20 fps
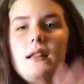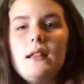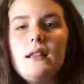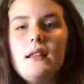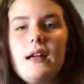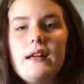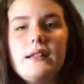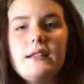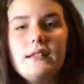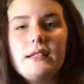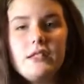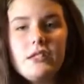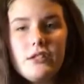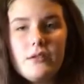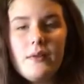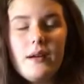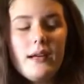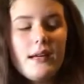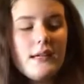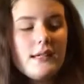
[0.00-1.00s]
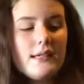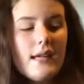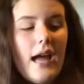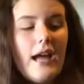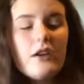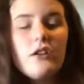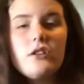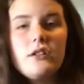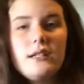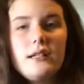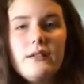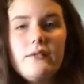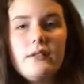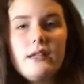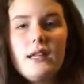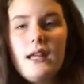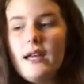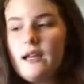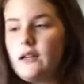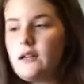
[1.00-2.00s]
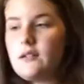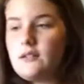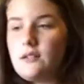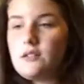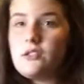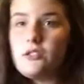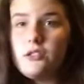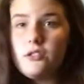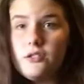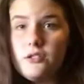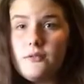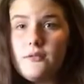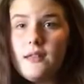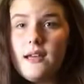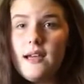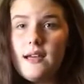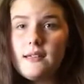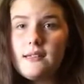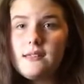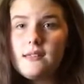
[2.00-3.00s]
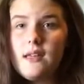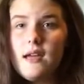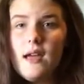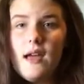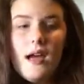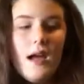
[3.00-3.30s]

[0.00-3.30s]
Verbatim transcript: lightly do it because I couldn't even like do this.